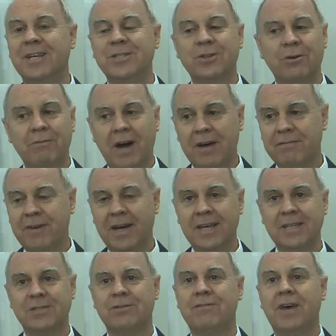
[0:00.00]
So Wi-Fi
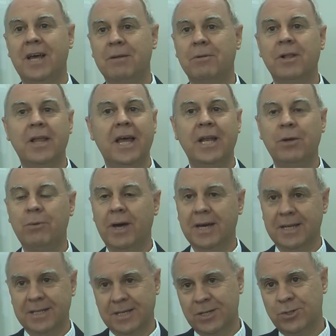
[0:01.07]
is available
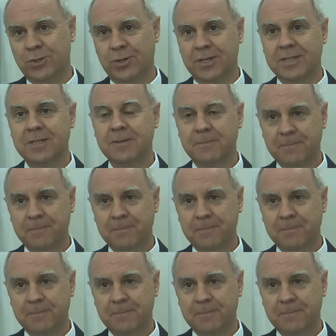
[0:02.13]
anywhere in the resort.